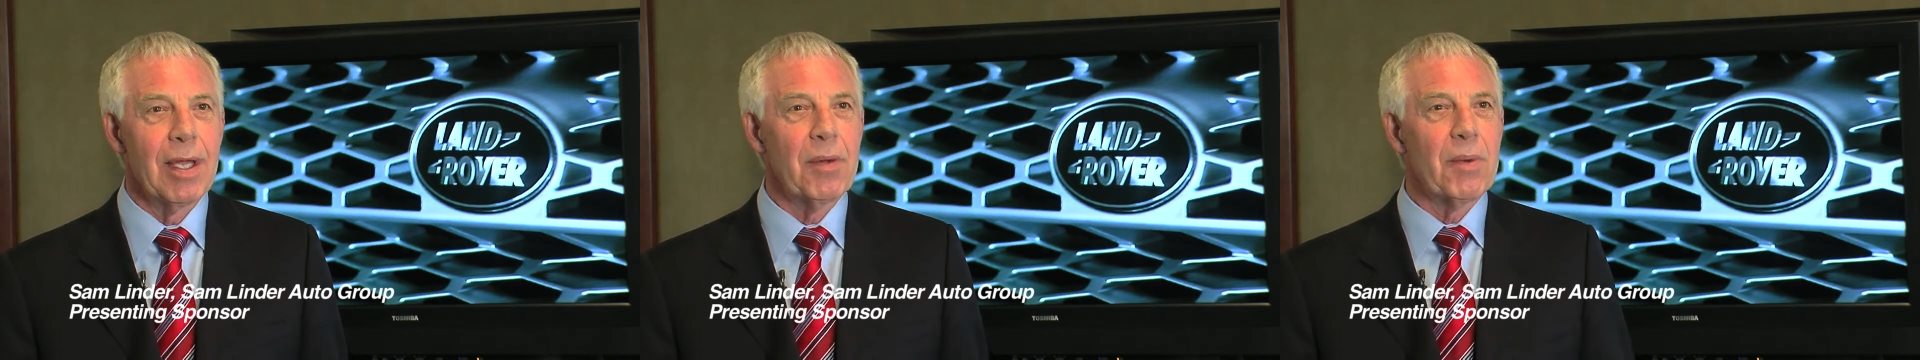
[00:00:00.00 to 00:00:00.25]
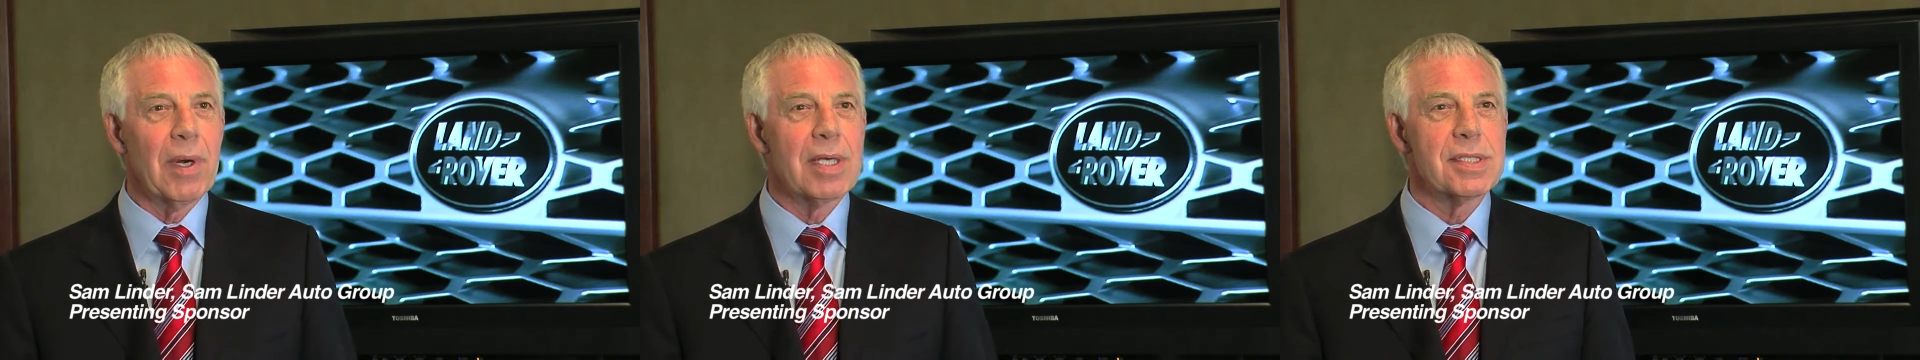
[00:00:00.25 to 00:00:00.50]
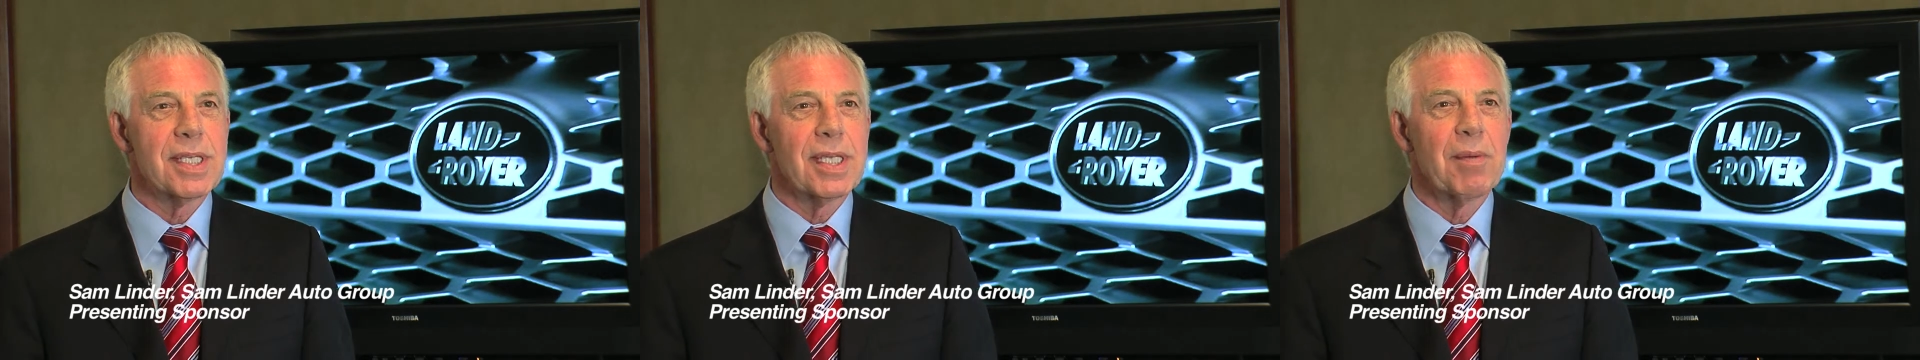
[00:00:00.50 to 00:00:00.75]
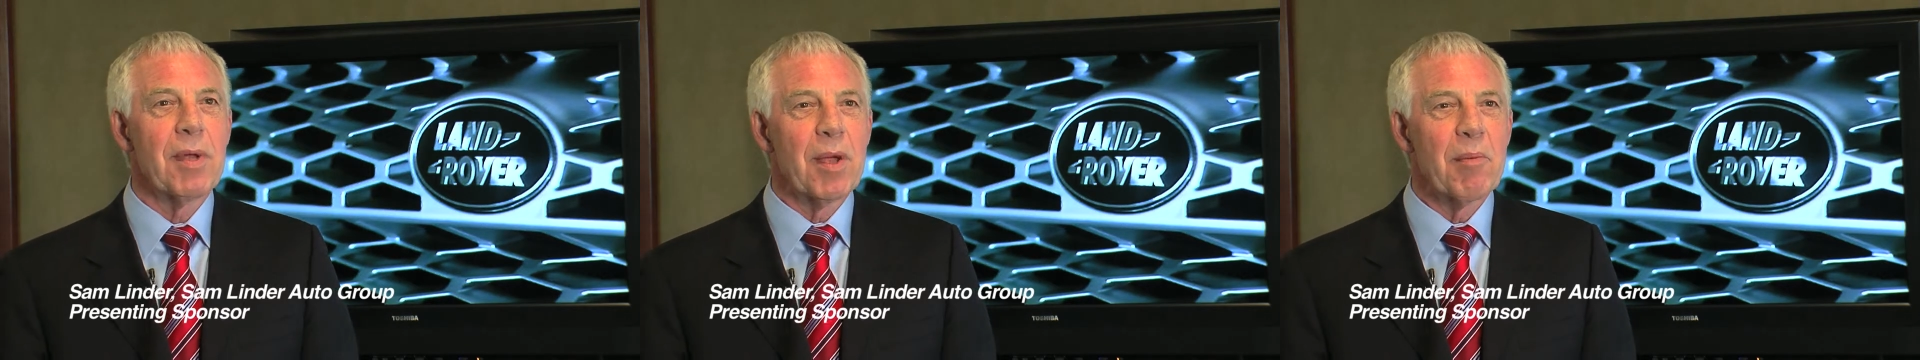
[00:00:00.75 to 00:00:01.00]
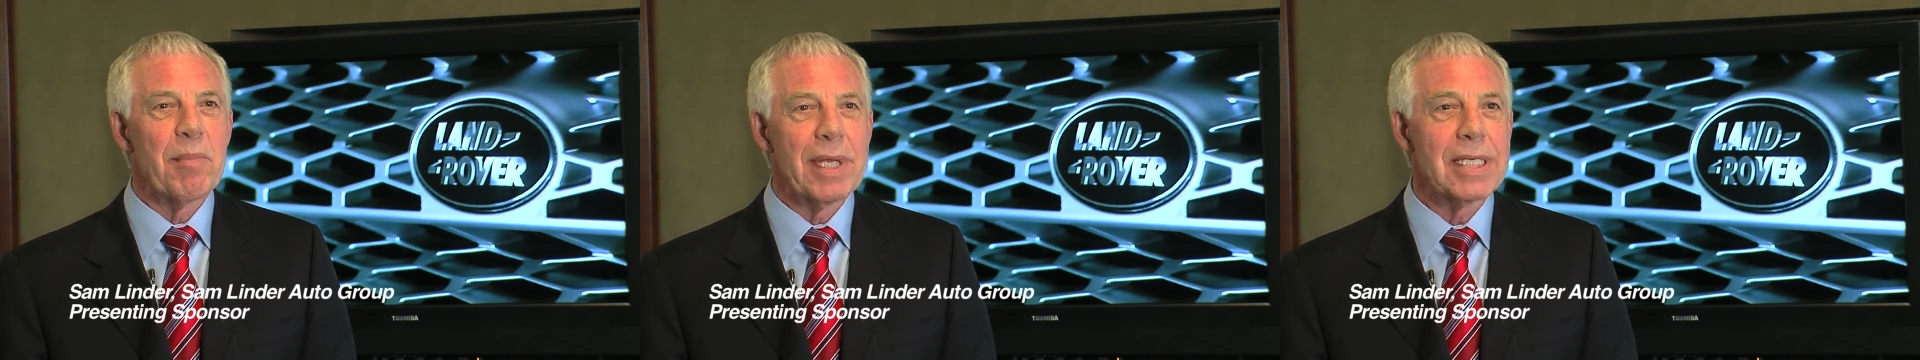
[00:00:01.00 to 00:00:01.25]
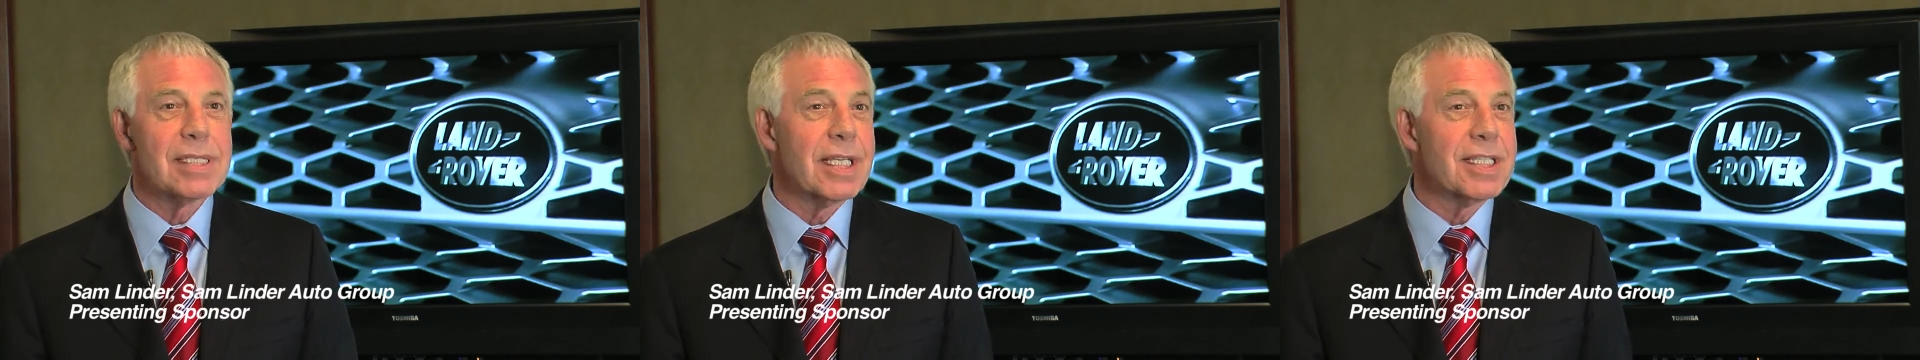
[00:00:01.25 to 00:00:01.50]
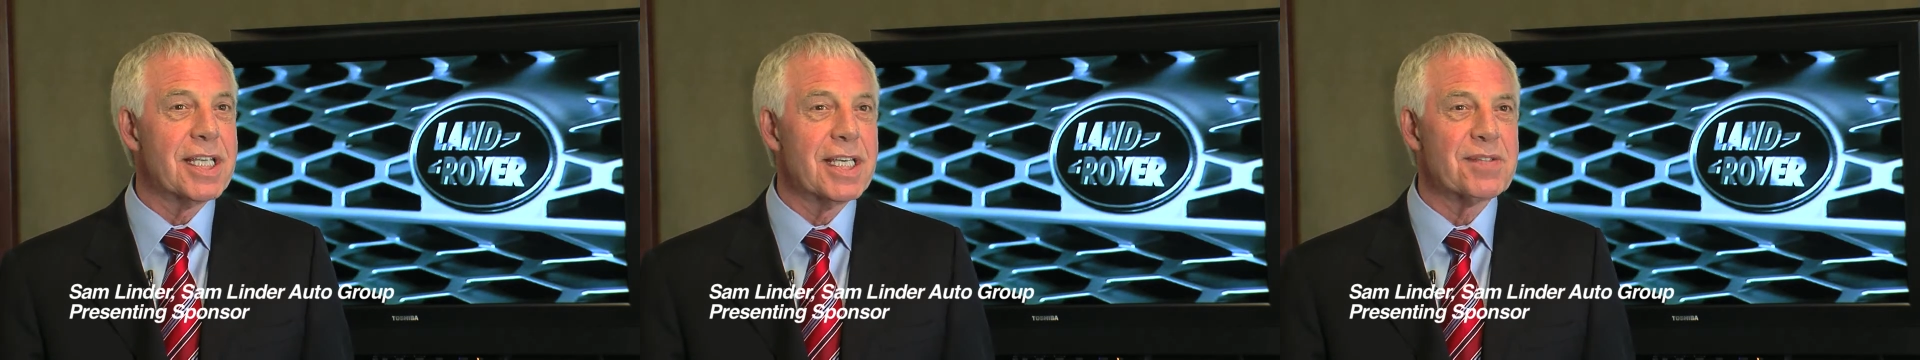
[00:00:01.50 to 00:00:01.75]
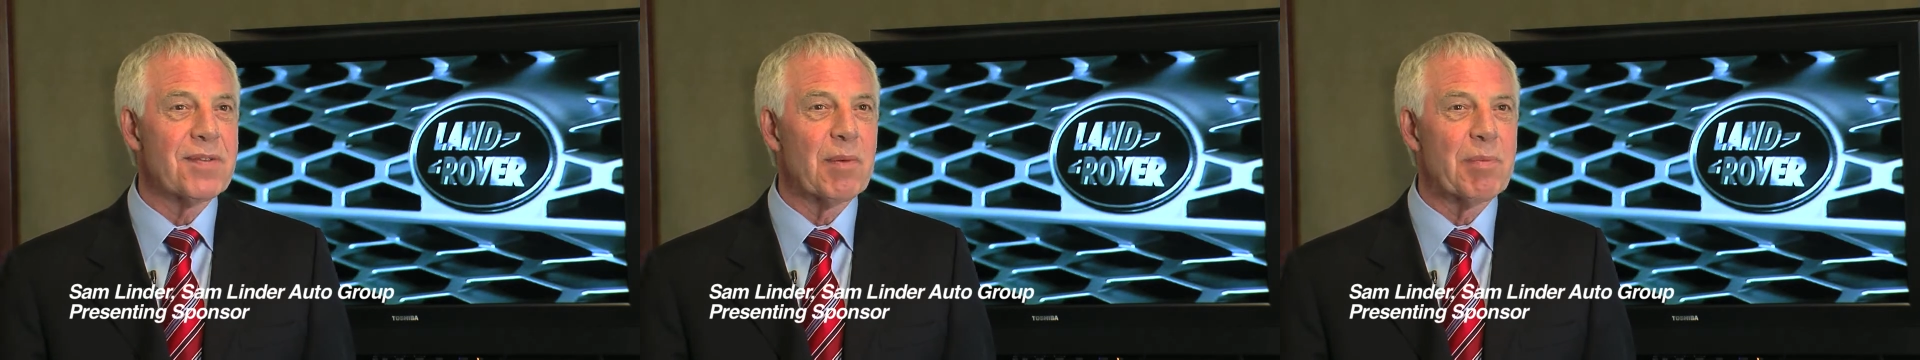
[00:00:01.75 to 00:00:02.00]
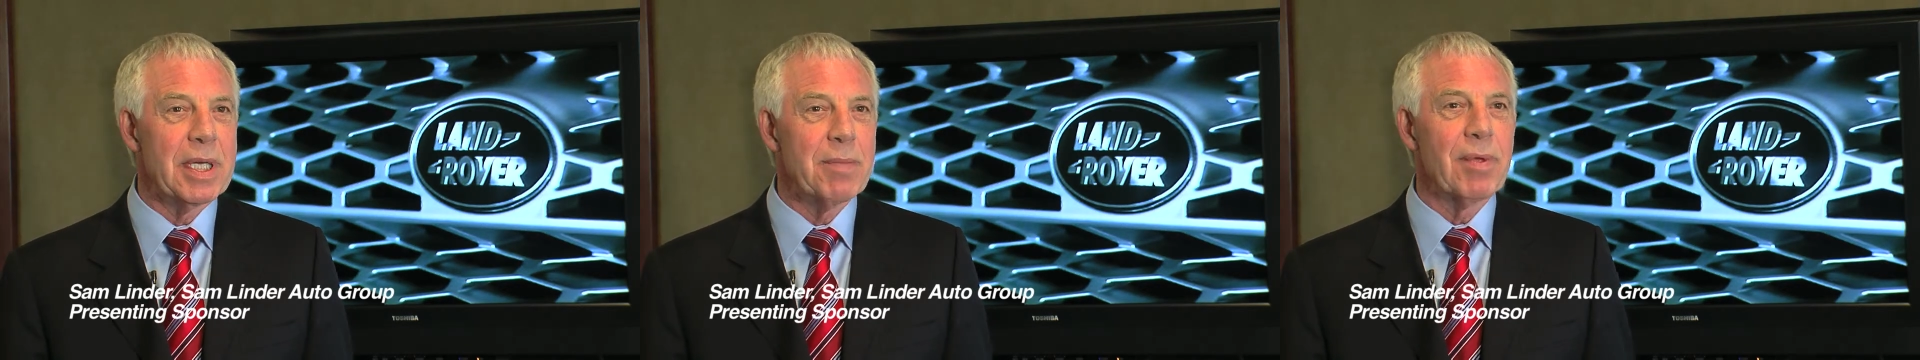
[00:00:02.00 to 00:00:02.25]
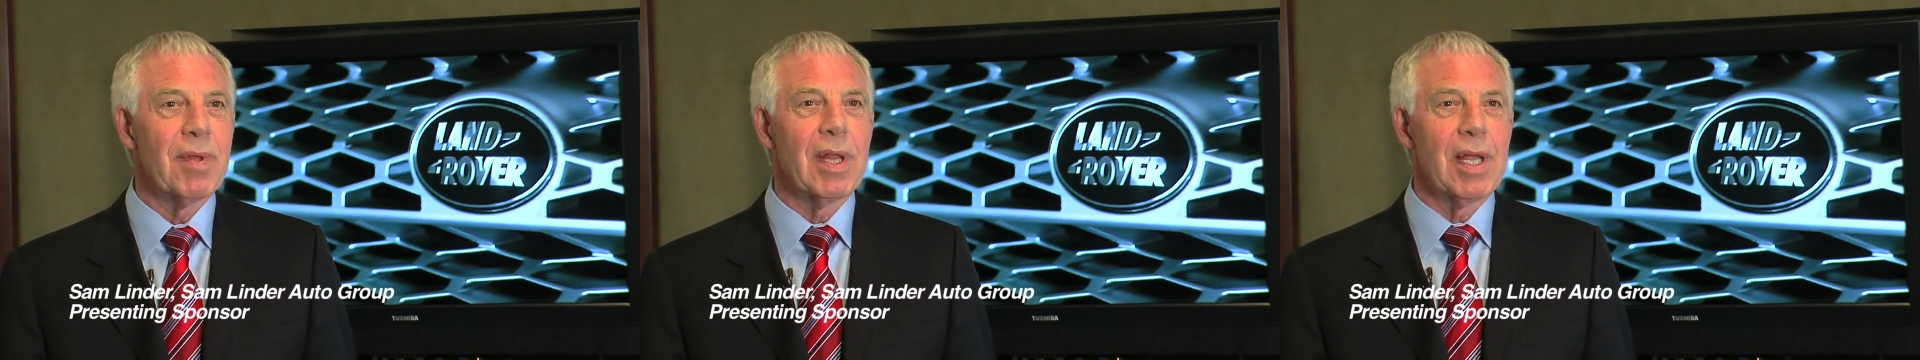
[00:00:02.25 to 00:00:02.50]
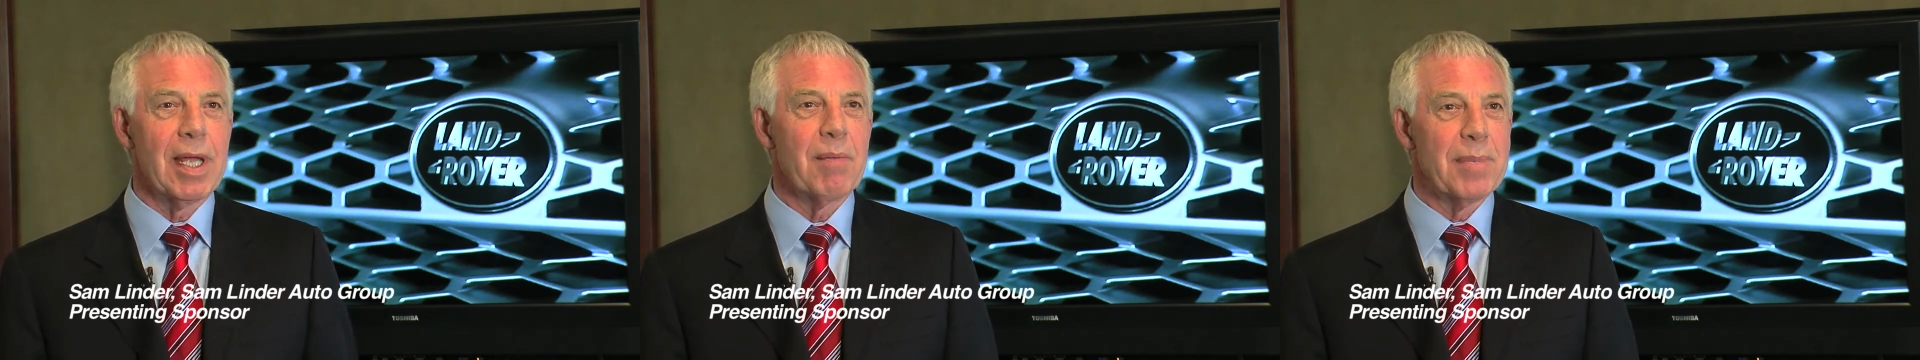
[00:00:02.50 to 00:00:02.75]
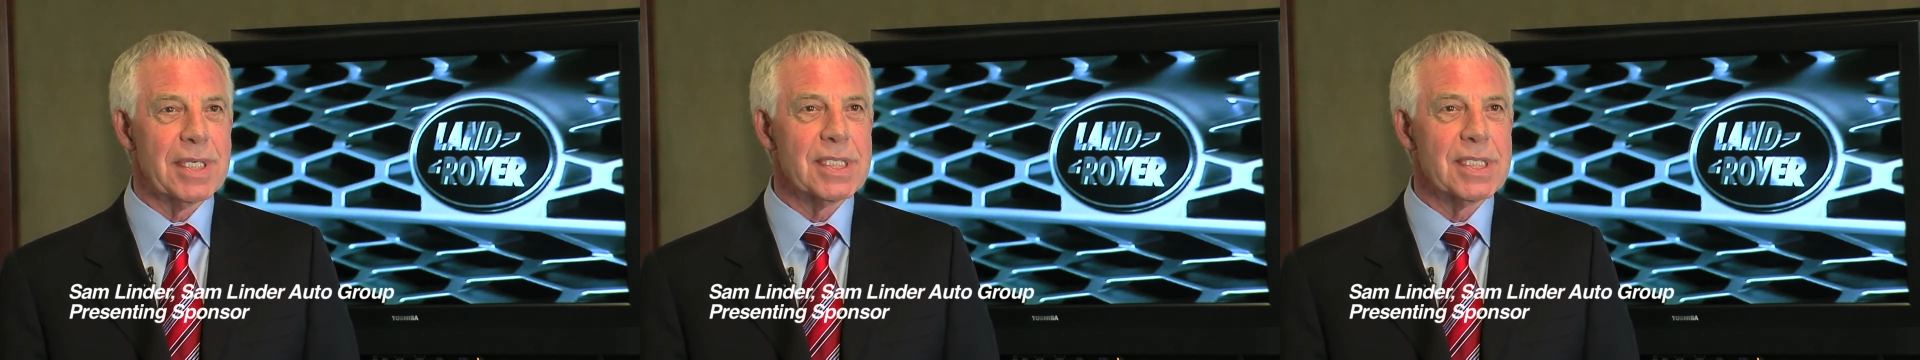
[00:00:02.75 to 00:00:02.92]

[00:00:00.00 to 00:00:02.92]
and where I see many successful people and